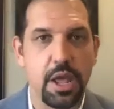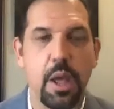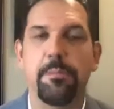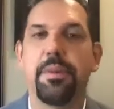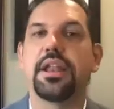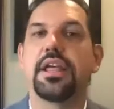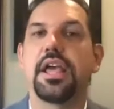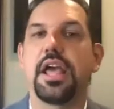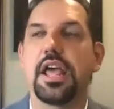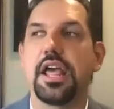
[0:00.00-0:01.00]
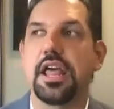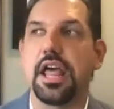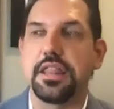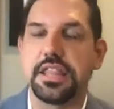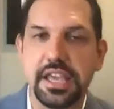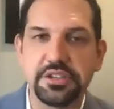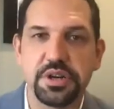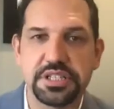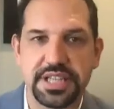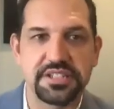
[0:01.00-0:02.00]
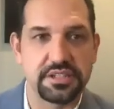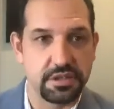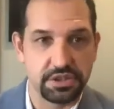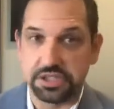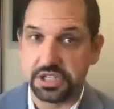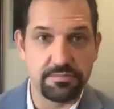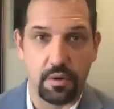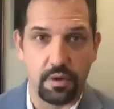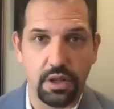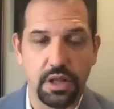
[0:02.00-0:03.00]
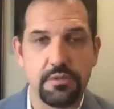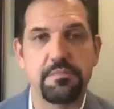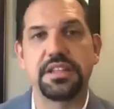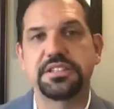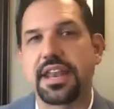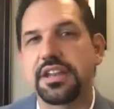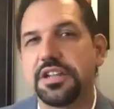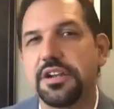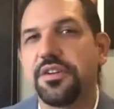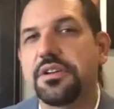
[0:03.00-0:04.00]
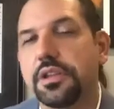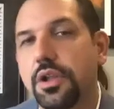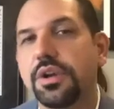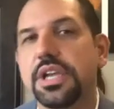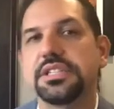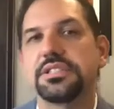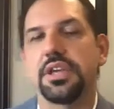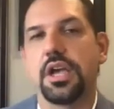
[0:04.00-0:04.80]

but the Eastern sense is just as moral, but it's got a different locus